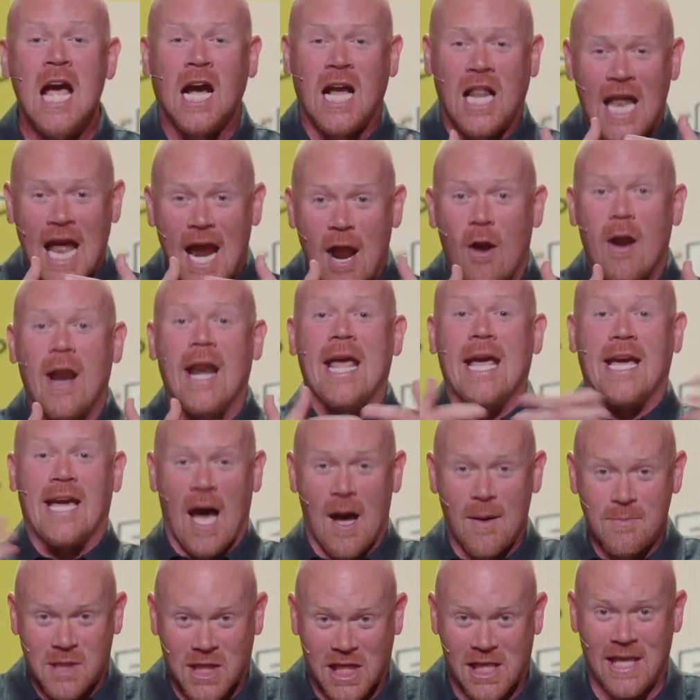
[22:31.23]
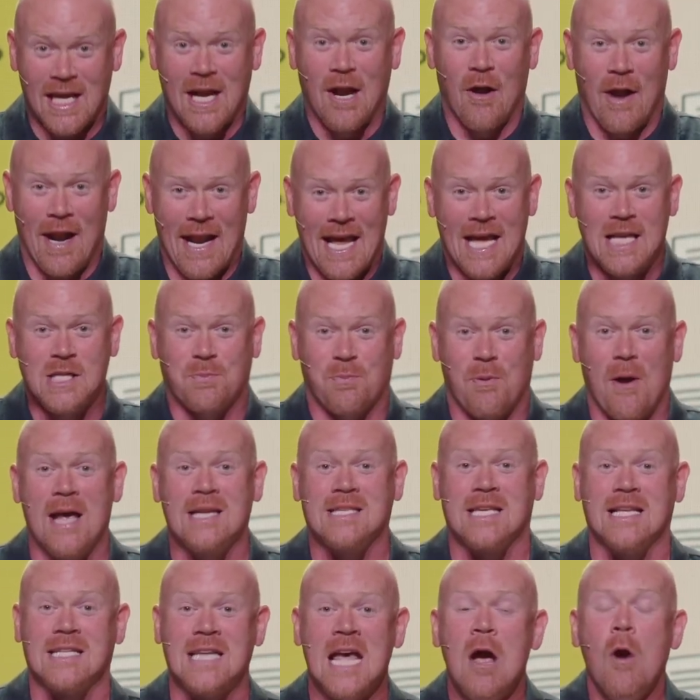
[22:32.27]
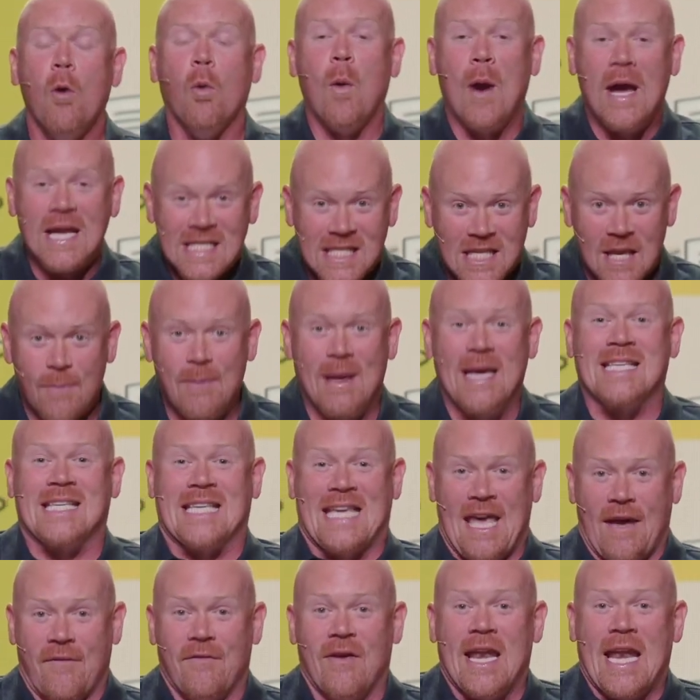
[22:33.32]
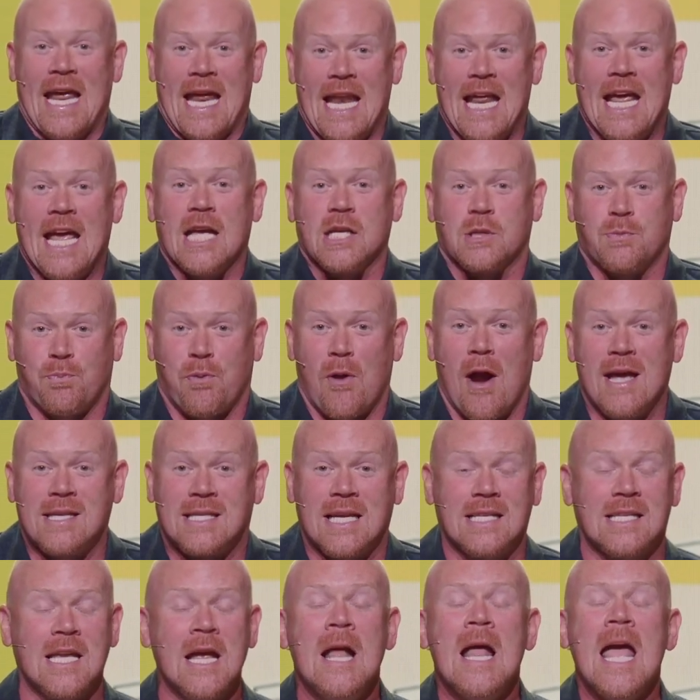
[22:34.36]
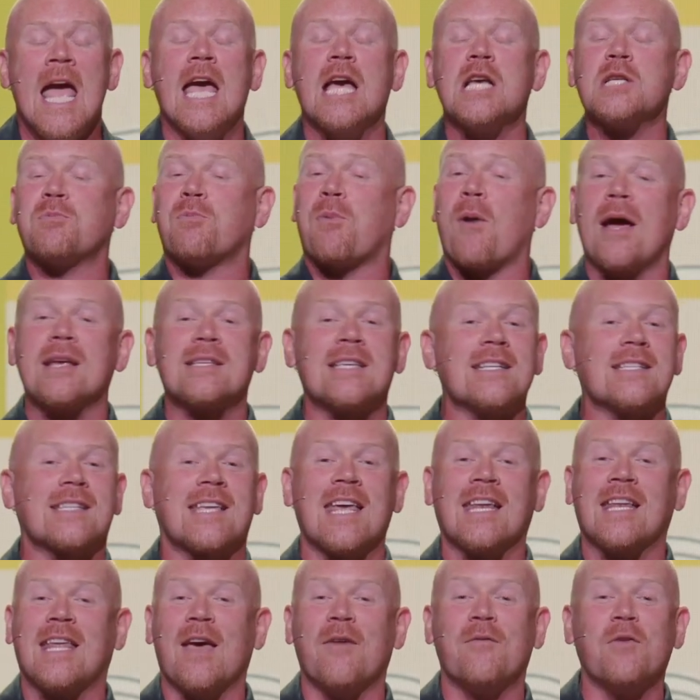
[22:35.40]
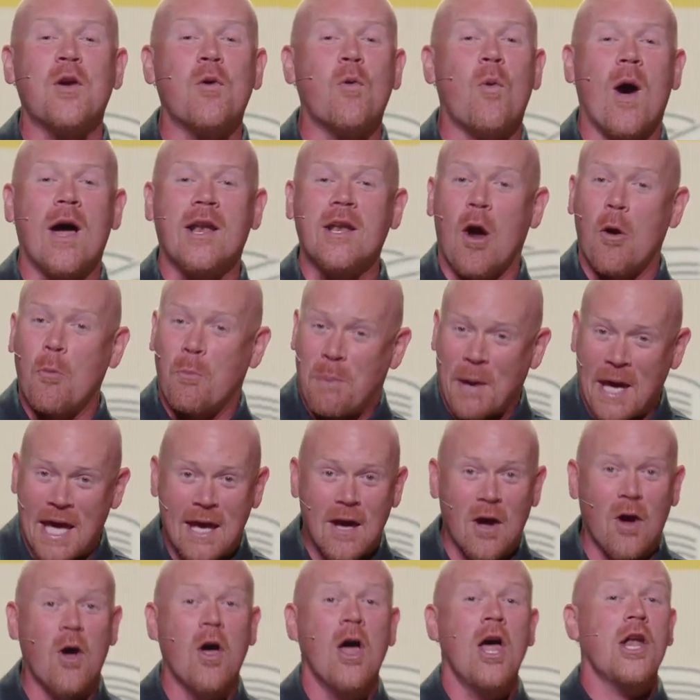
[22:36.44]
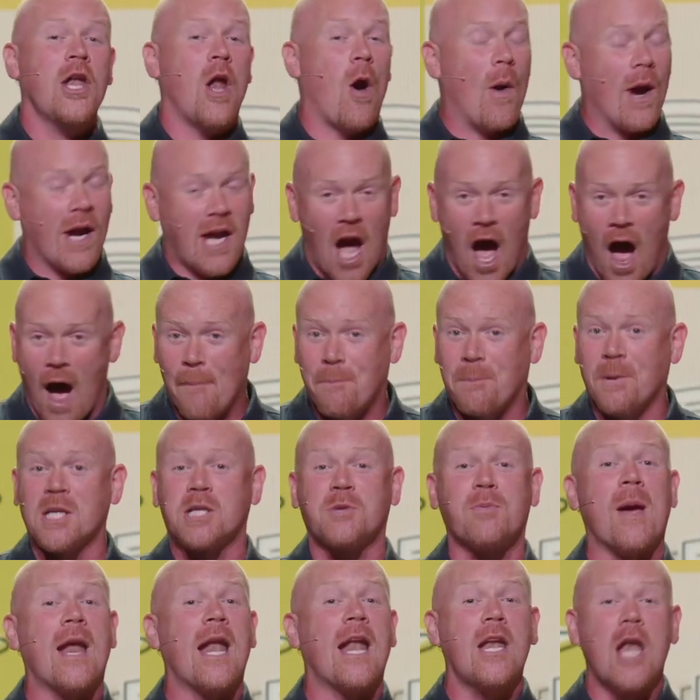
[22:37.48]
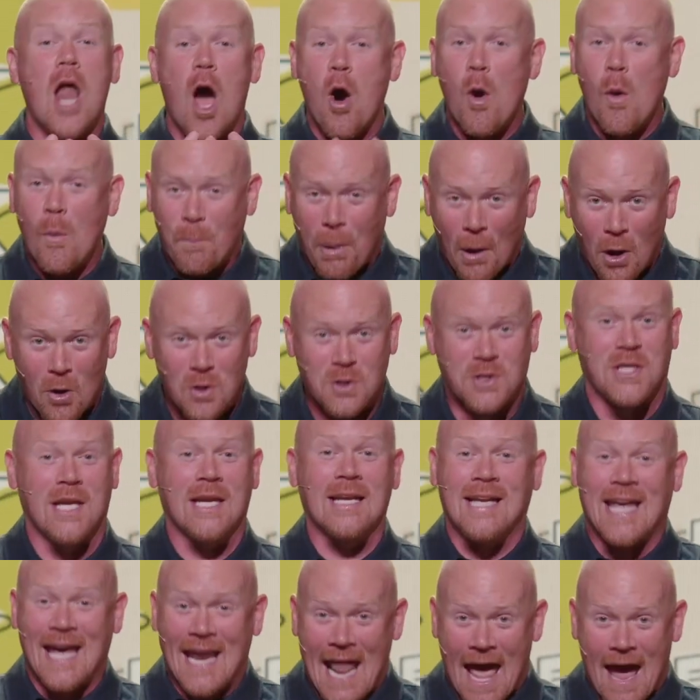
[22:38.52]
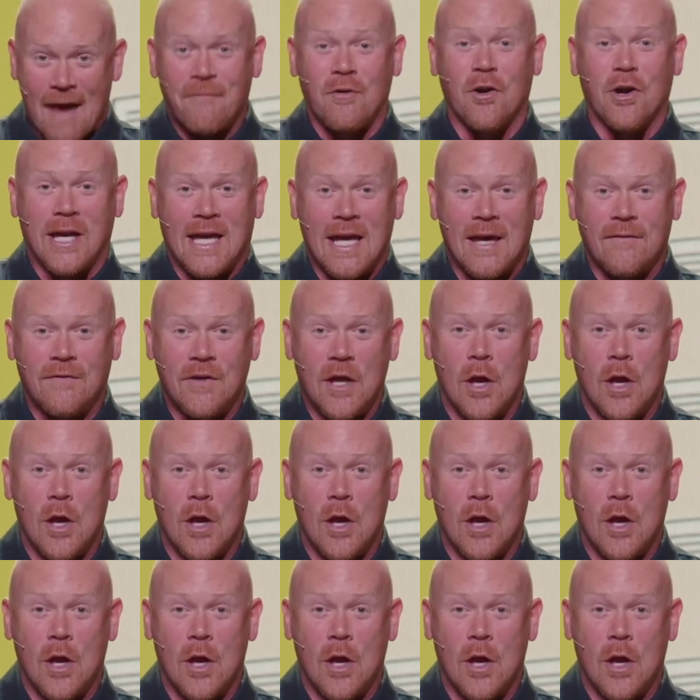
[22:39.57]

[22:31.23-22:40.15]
Clarity comes clear in His presence. Wisdom is given in His presence. His presence can give you what no pill, no accomplishment, no person can ever give